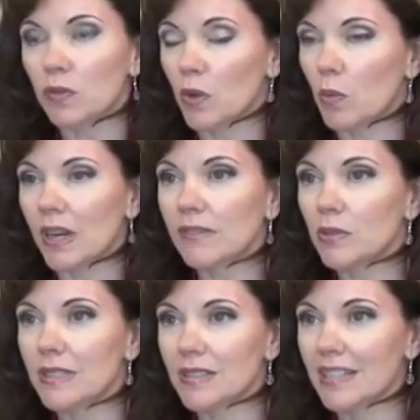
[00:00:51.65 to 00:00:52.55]
for whatever
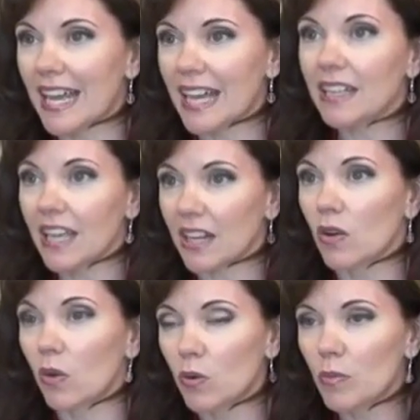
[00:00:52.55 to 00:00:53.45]
reason, can't get
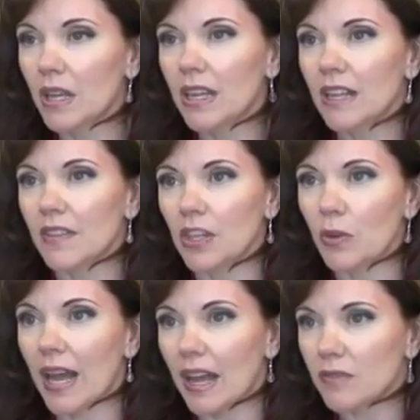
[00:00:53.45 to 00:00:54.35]
home, that you
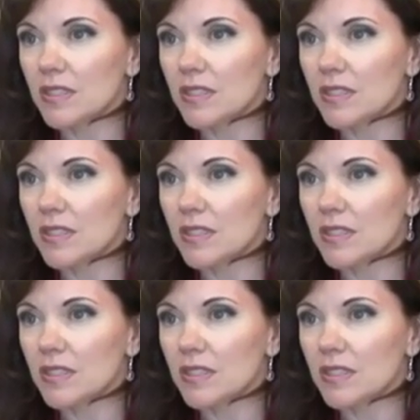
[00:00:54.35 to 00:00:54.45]
have